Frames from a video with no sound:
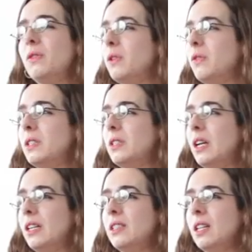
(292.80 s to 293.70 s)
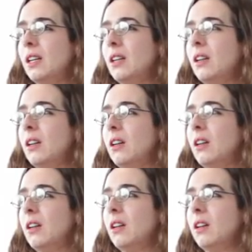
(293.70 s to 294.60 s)
Investigating
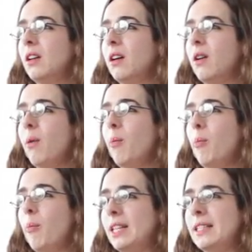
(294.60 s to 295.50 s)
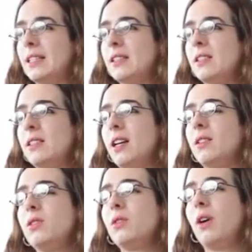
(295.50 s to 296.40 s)
uh, patents and
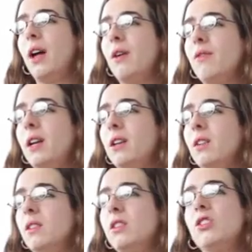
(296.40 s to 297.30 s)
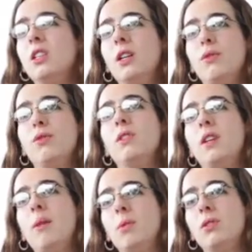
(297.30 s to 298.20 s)
also have like an engineer full
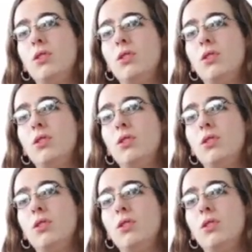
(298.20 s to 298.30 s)
time on the